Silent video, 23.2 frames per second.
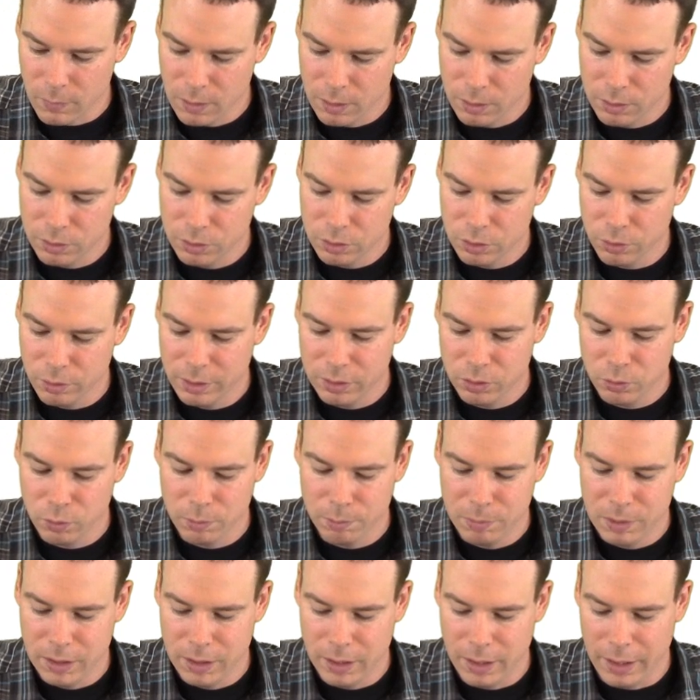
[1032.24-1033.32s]
So this would
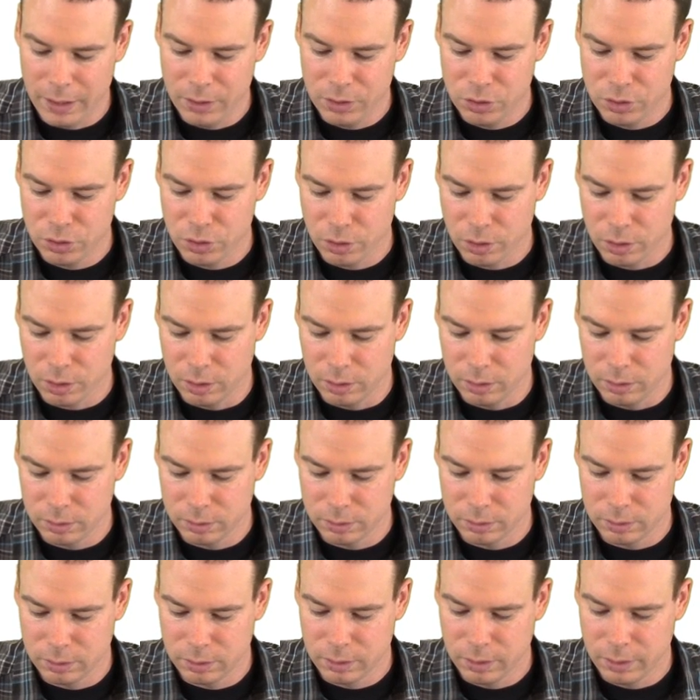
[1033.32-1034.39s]
be a circle,
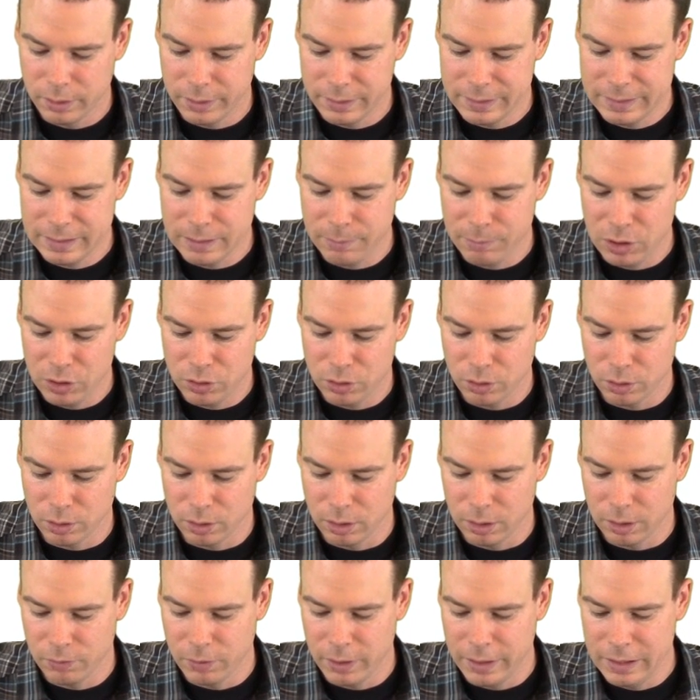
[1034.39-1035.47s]
a semicircle
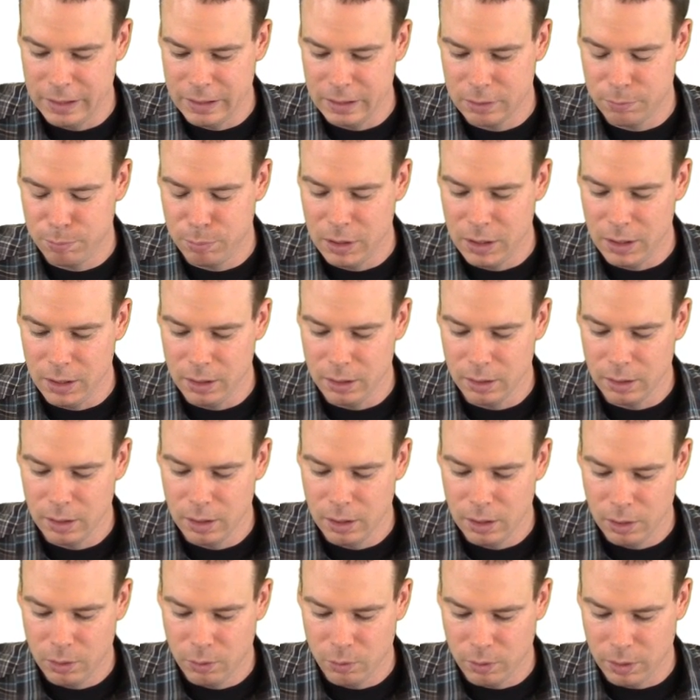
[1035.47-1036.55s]
of radius b,
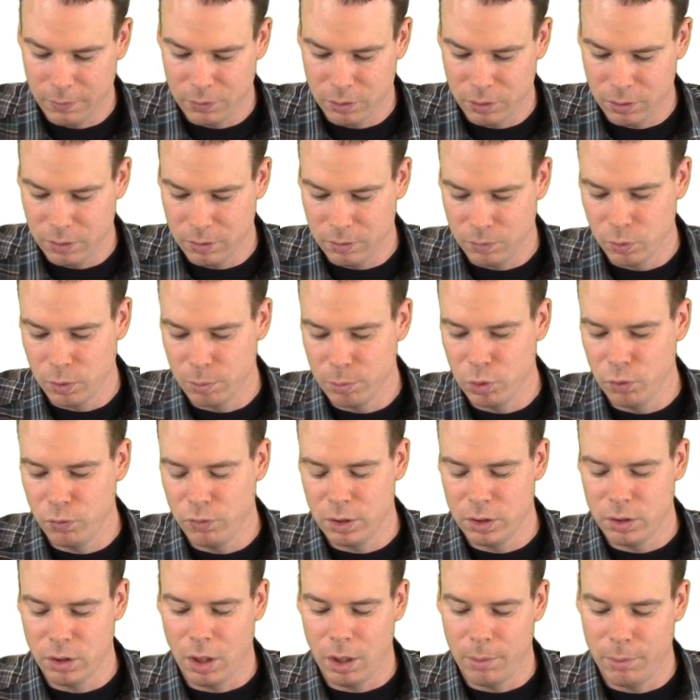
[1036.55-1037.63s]
where I've sort of removed the
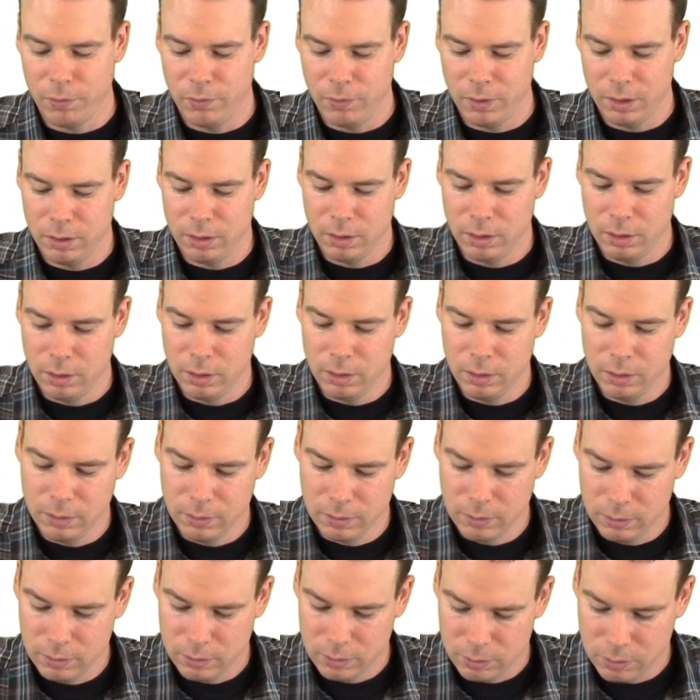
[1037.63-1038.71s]
top of it.
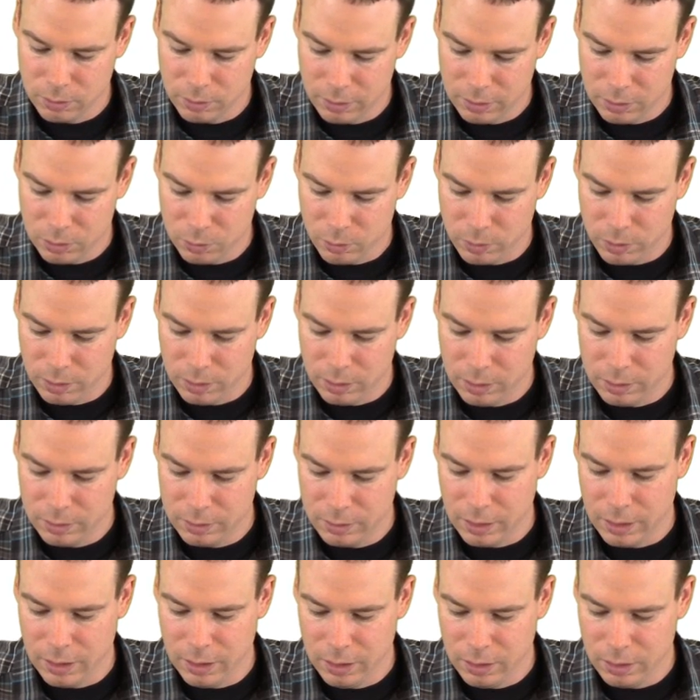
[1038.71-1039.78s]
So this one is
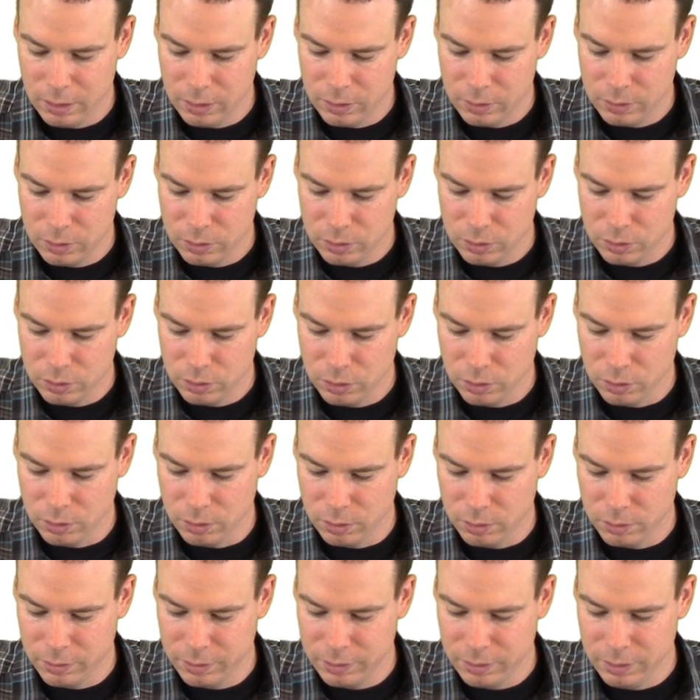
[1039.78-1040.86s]
a circle,
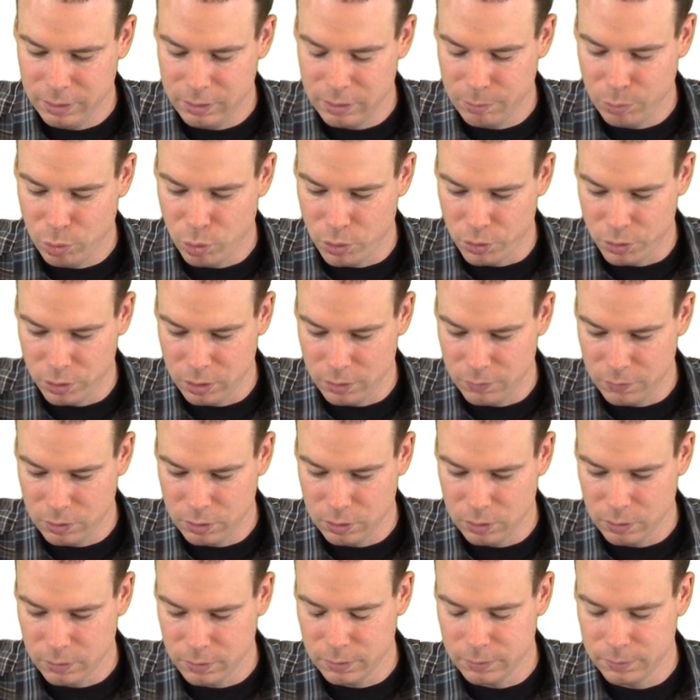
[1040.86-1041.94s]
or at least a portion of a
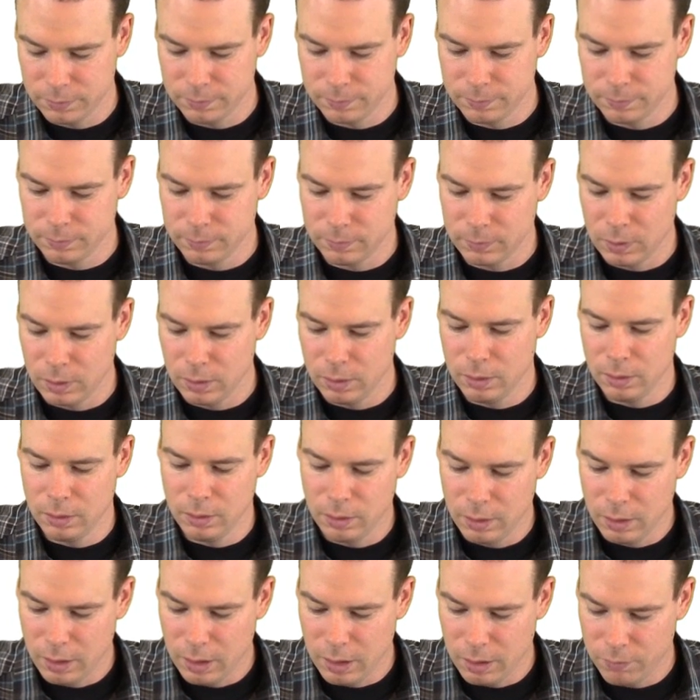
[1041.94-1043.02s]
circle,
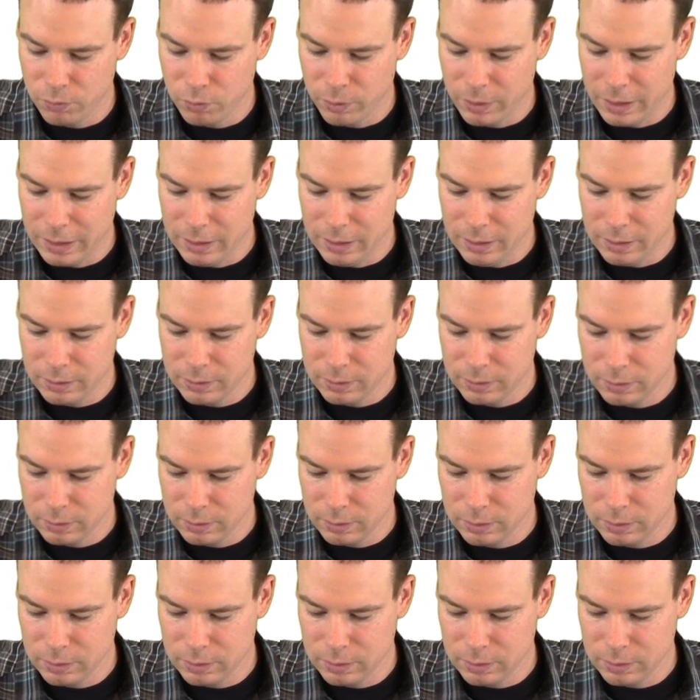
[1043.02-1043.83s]
of radius